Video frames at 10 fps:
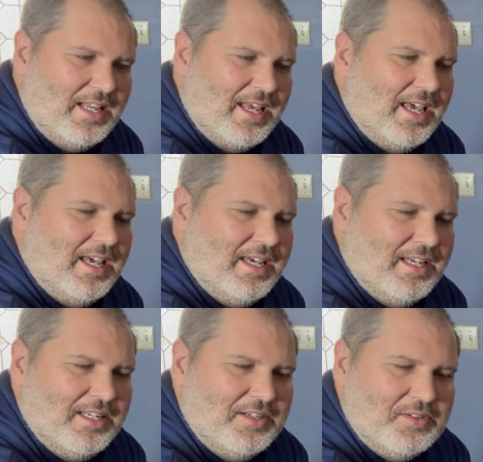
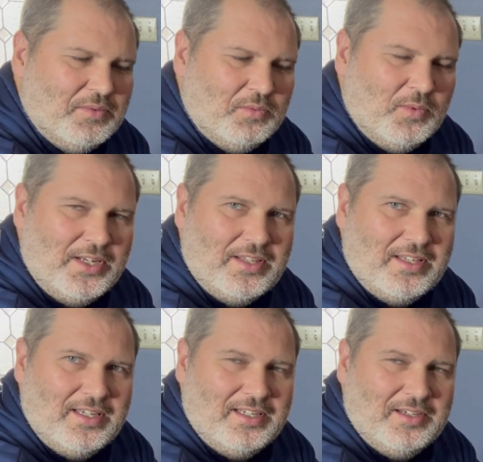And one
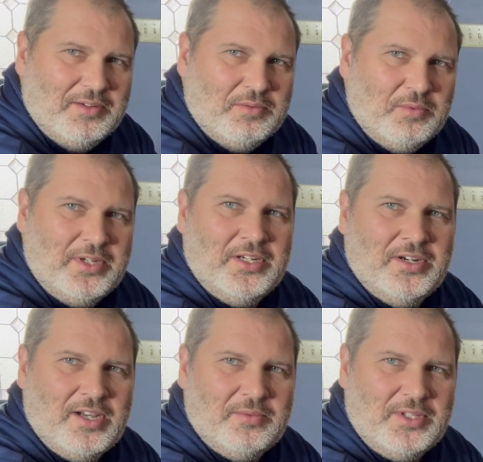thing, when you're
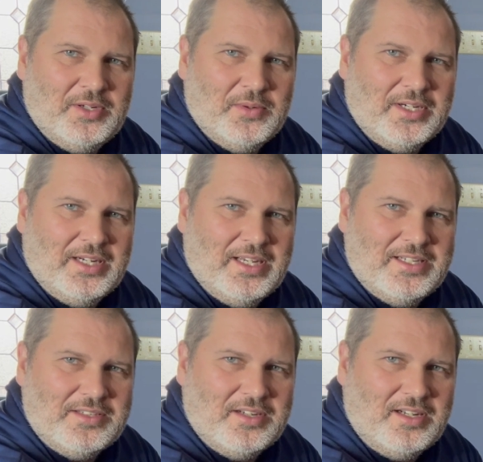not really
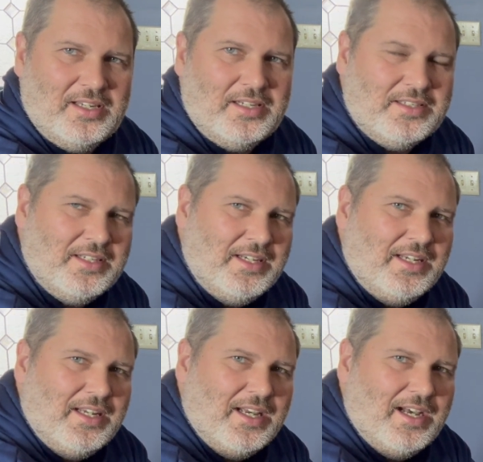organized on it,
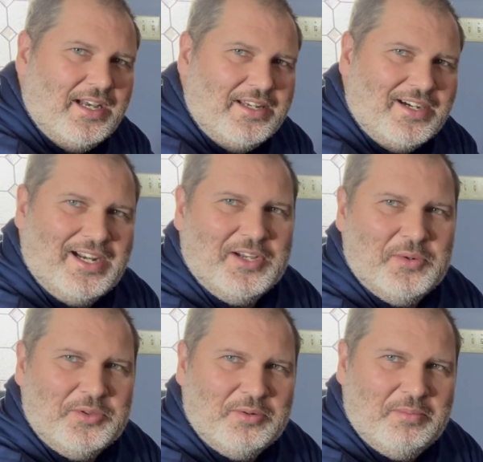you're kind of
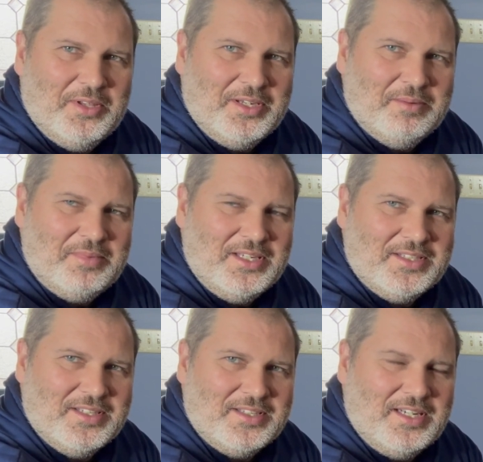going through a million
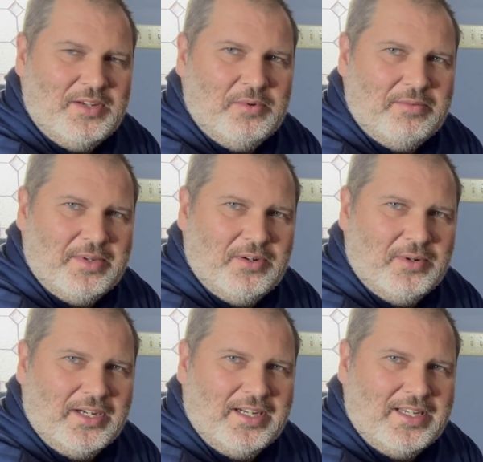pieces. And he would have been
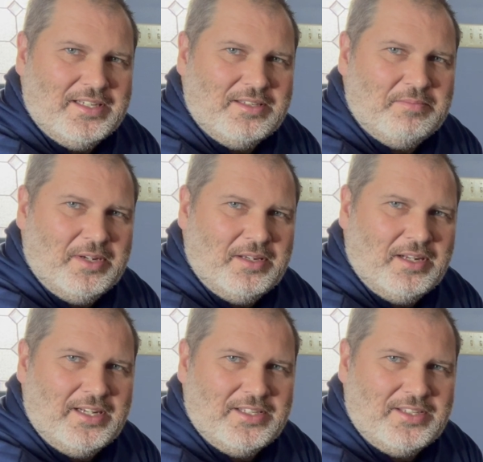organized, but
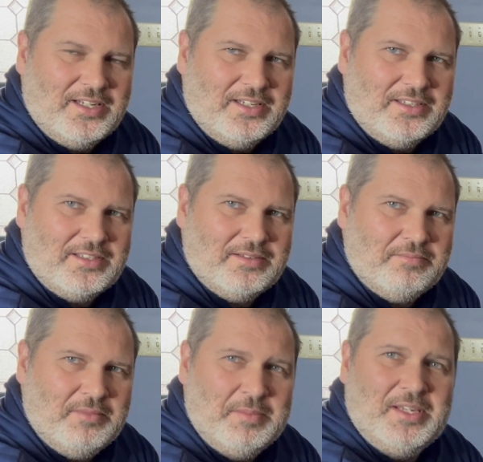I just didn't
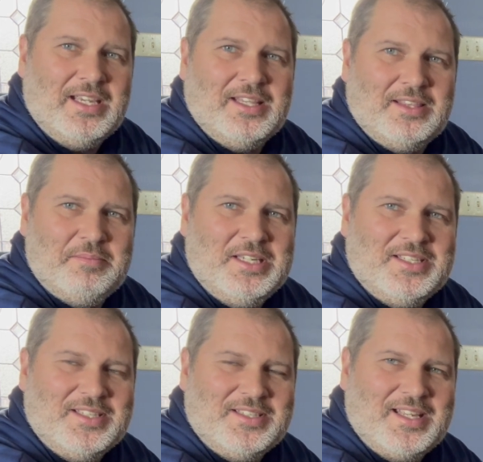maybe get the
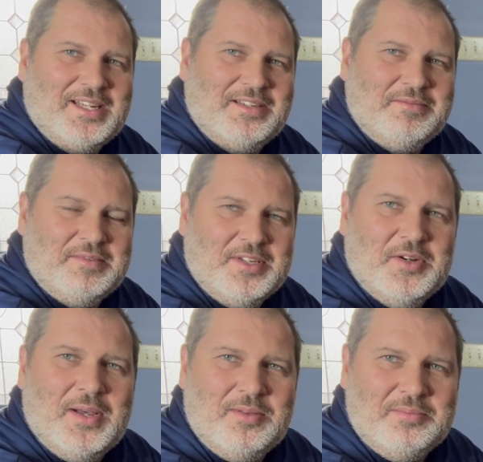pieces that
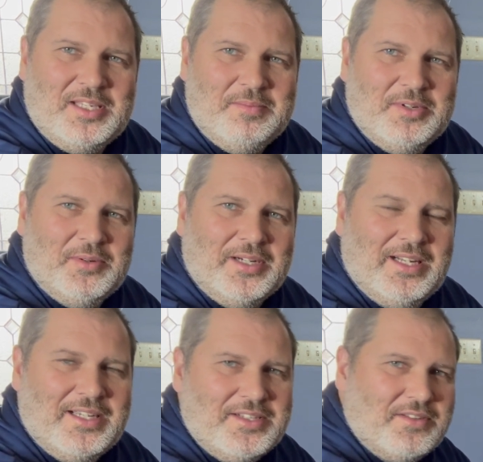help keep it
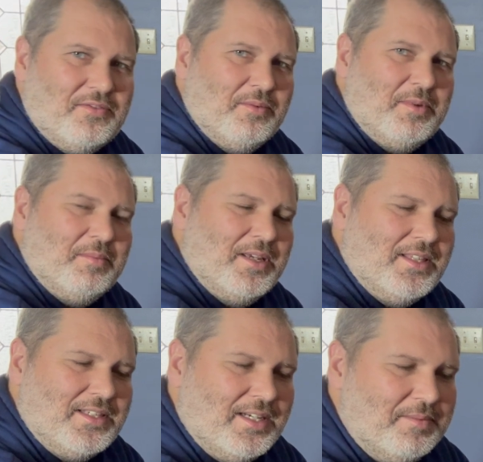organized from him at
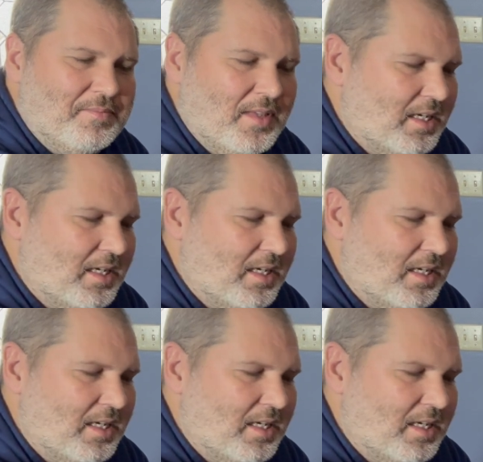the time.